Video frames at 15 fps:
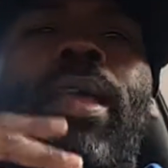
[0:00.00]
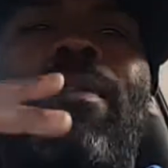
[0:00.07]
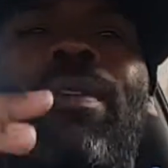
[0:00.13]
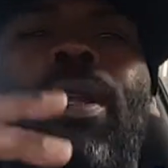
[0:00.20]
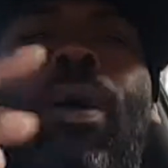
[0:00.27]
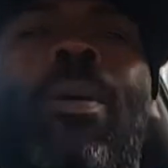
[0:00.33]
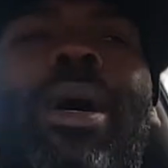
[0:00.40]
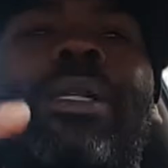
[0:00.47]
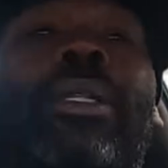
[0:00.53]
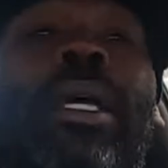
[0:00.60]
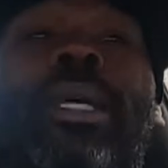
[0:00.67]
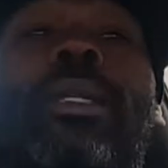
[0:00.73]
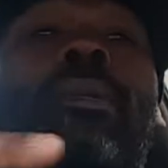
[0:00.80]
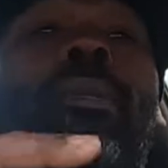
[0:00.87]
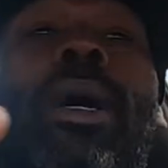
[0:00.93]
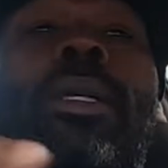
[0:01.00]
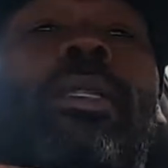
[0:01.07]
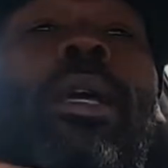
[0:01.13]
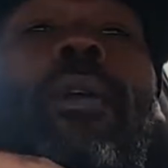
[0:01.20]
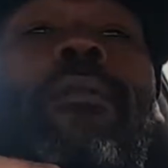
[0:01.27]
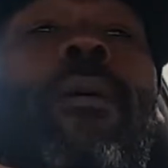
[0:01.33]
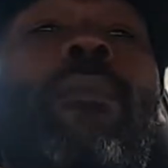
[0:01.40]
even though I said to
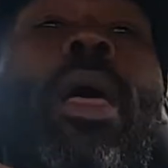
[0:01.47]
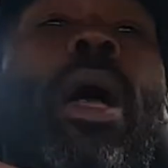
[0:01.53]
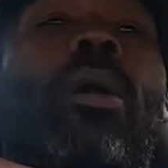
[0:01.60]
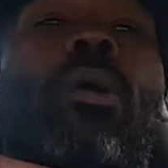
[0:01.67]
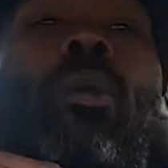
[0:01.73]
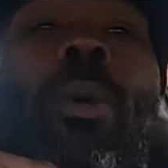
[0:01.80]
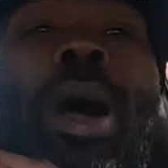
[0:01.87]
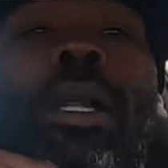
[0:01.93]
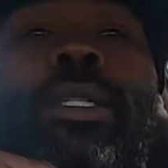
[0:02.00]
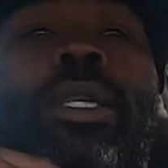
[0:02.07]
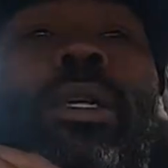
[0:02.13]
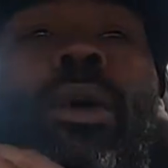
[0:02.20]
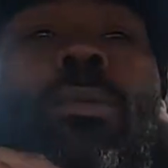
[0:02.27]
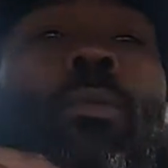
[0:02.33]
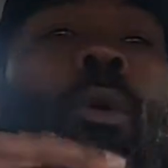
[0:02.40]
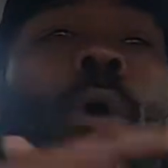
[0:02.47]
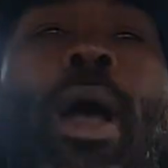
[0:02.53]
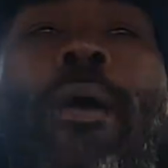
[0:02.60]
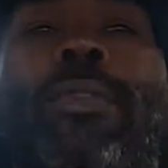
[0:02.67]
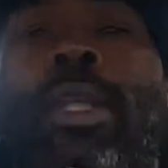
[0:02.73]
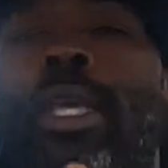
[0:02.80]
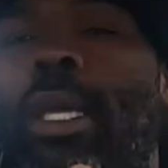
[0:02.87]
myself, I'm not going to watch it no more
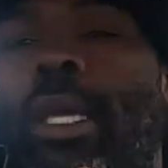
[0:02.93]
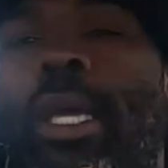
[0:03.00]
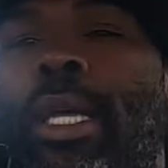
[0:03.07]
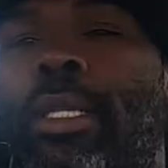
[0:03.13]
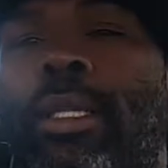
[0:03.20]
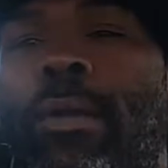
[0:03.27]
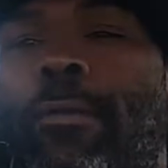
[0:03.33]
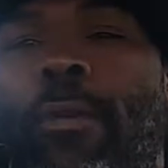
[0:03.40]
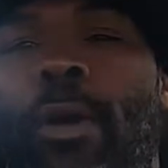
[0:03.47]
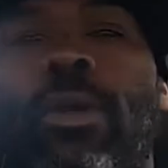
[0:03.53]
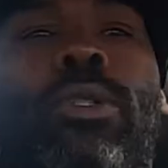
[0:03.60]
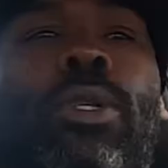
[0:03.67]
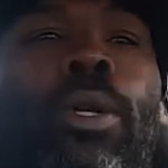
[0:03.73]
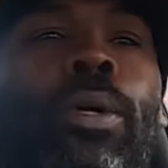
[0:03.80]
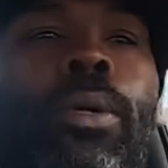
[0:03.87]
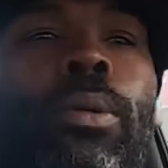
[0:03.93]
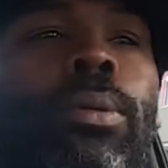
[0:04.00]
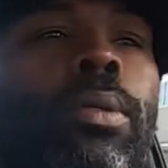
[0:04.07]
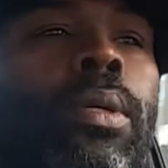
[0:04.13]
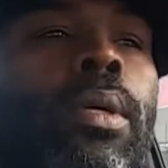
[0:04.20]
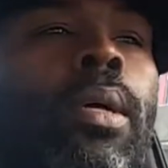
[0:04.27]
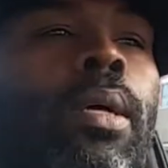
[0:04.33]
after he kissed the first dude.
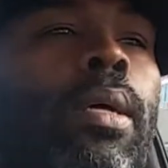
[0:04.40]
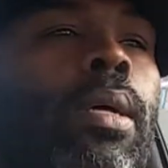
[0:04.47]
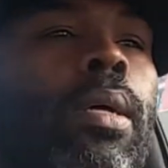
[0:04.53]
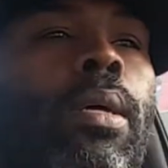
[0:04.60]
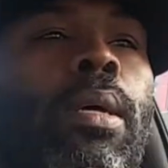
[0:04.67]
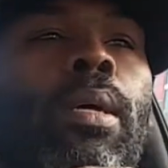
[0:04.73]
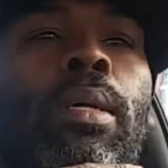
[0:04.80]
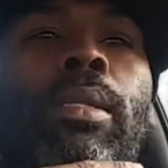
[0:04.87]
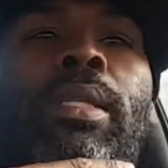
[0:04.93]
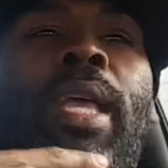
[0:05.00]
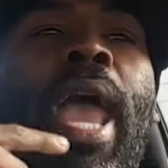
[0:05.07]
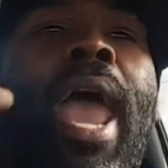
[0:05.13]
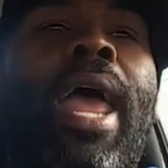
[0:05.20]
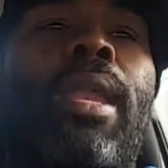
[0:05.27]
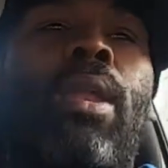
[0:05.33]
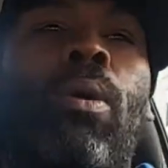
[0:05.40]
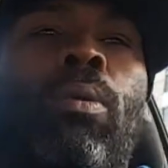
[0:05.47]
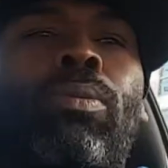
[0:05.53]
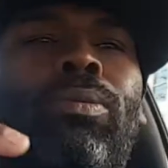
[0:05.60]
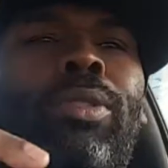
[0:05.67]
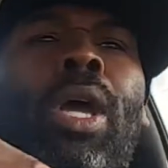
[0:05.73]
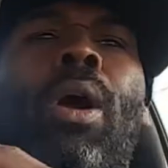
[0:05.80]

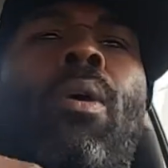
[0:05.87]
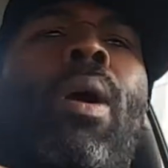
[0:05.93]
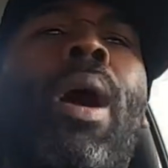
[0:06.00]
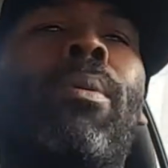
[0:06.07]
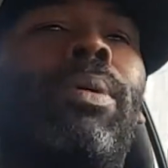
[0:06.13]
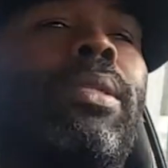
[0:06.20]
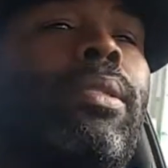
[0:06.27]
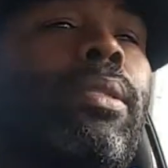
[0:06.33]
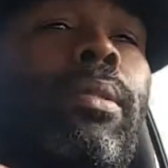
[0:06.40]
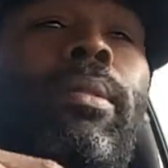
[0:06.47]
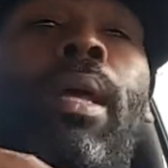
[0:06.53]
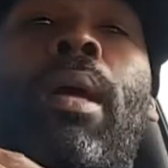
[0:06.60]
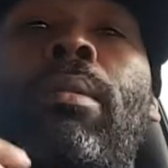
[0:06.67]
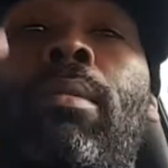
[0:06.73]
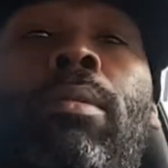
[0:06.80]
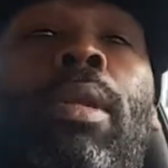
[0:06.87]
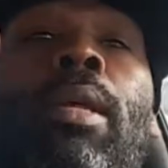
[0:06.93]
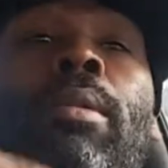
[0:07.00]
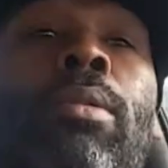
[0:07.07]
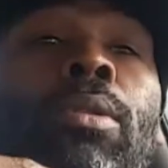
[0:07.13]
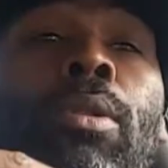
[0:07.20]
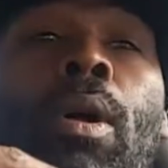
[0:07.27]
Scandal. Yo, I was,
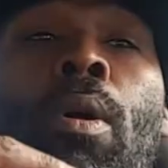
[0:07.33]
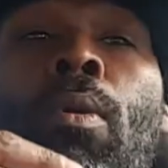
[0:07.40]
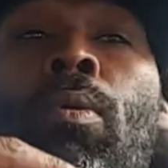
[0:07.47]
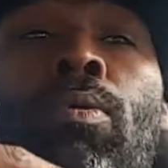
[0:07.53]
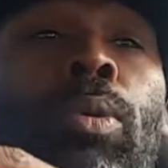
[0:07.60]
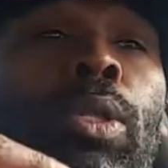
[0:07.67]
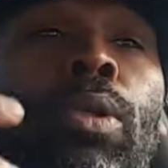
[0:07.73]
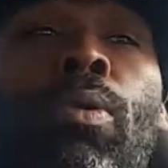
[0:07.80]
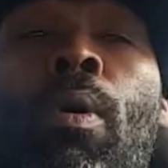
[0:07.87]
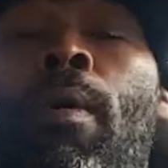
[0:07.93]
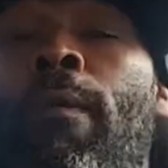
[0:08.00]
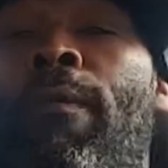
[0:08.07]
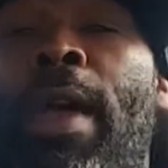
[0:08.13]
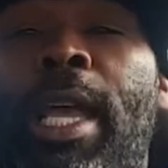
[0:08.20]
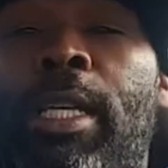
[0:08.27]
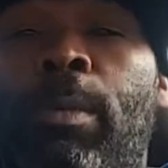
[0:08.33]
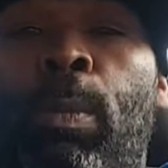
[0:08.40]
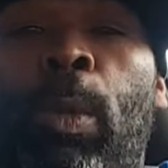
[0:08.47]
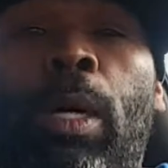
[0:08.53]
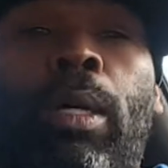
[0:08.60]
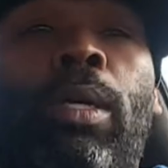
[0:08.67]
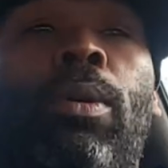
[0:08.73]
you know, when you on
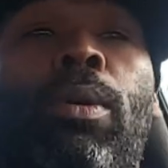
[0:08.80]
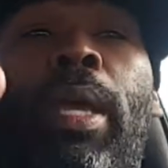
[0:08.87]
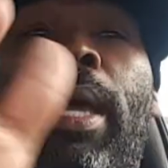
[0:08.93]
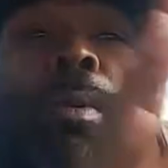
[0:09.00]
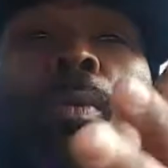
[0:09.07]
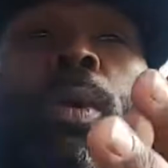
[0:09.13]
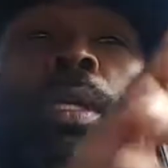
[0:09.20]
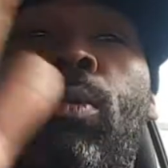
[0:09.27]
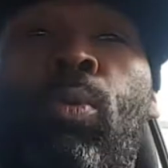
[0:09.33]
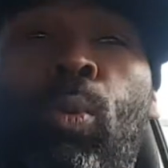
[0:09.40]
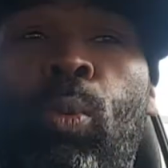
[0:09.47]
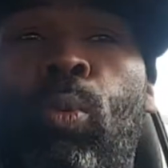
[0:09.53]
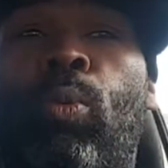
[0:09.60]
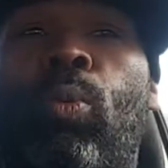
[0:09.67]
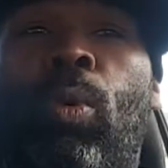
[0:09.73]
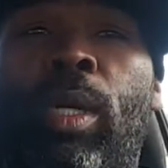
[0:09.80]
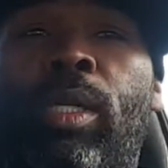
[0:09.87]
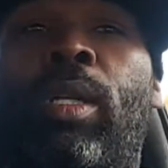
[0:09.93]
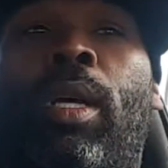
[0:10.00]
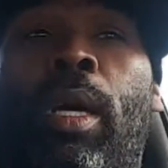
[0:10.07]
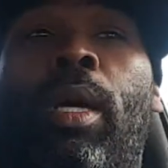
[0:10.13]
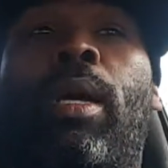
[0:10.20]
Facebook, you get
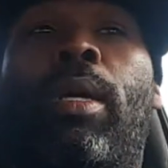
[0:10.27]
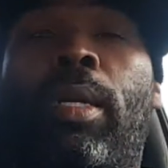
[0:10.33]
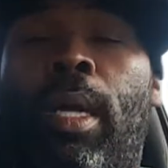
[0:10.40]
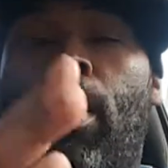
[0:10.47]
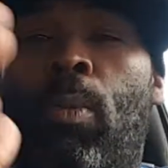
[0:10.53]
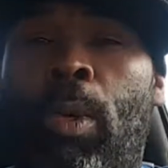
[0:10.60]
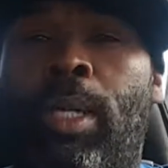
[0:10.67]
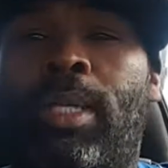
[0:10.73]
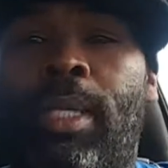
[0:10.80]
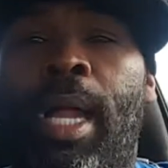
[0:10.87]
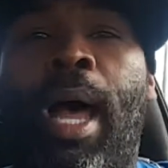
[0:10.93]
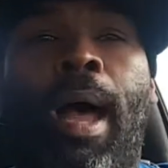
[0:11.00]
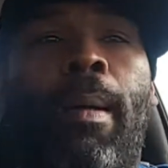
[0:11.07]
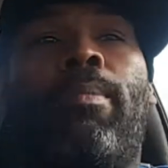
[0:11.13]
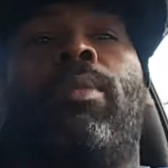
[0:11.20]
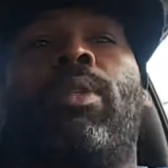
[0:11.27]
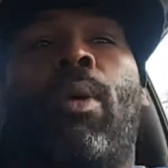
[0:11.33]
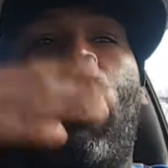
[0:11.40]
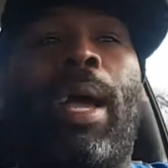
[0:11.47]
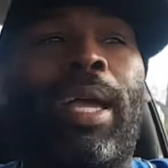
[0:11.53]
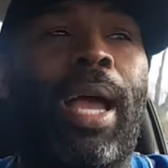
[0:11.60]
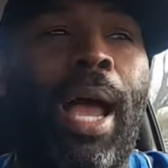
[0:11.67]
what's good and what's not.
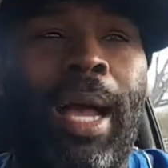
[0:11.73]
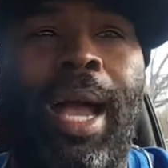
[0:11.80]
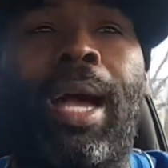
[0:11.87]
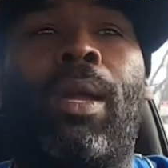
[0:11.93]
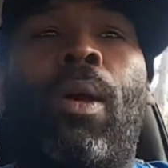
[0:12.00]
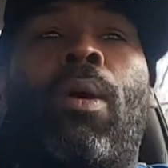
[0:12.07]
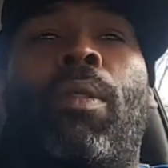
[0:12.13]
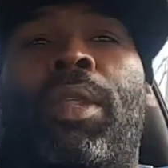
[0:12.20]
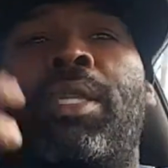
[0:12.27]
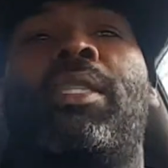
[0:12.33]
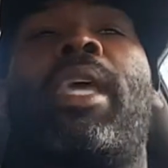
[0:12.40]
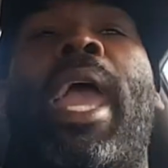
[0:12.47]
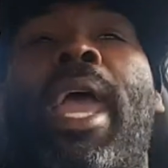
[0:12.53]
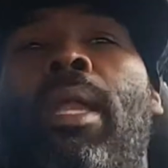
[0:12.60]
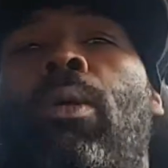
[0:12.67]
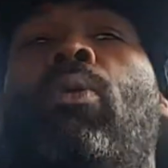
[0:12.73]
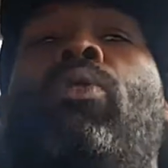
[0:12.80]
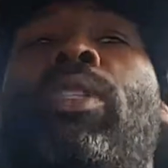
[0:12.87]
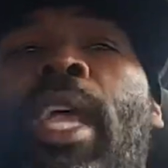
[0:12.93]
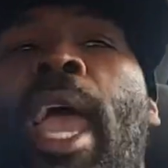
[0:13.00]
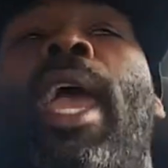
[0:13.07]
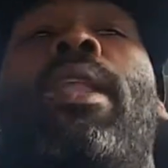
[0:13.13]
So I got all this
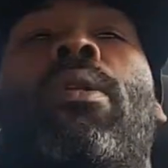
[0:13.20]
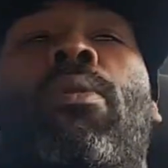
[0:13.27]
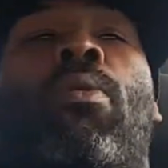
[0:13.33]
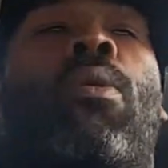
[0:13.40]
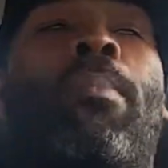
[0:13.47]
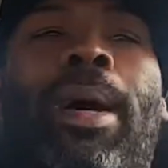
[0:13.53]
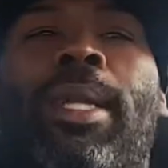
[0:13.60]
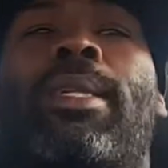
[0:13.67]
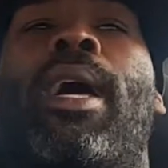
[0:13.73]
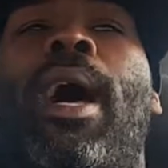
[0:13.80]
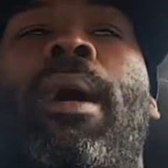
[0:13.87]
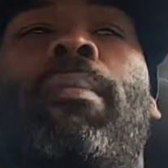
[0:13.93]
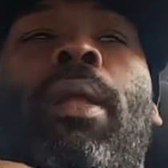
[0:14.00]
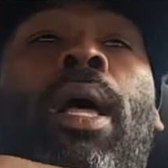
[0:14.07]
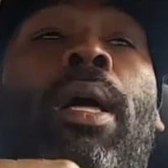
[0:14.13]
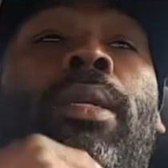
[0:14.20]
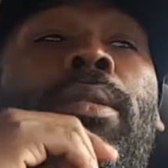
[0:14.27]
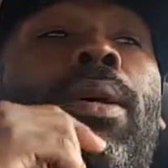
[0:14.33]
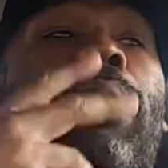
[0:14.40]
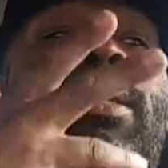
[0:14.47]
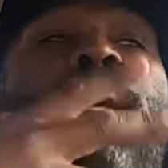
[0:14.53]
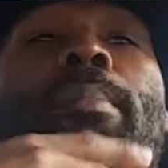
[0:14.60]
scandal on my timeline.
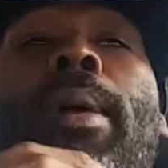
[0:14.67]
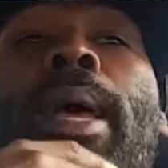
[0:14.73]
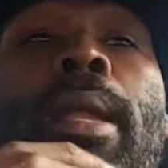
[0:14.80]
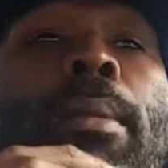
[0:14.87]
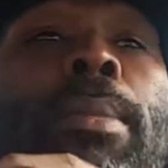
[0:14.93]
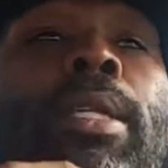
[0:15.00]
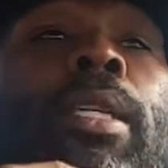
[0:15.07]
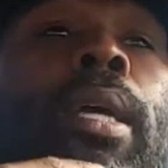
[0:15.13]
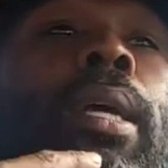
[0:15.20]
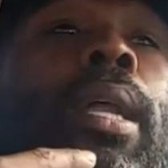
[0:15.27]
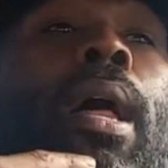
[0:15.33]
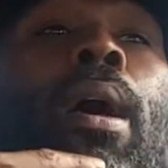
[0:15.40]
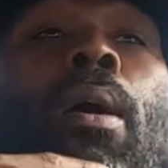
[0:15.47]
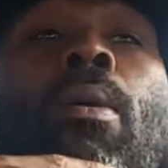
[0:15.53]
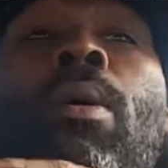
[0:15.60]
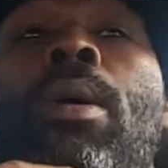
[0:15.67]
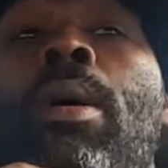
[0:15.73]
So I said, man, let me check it out.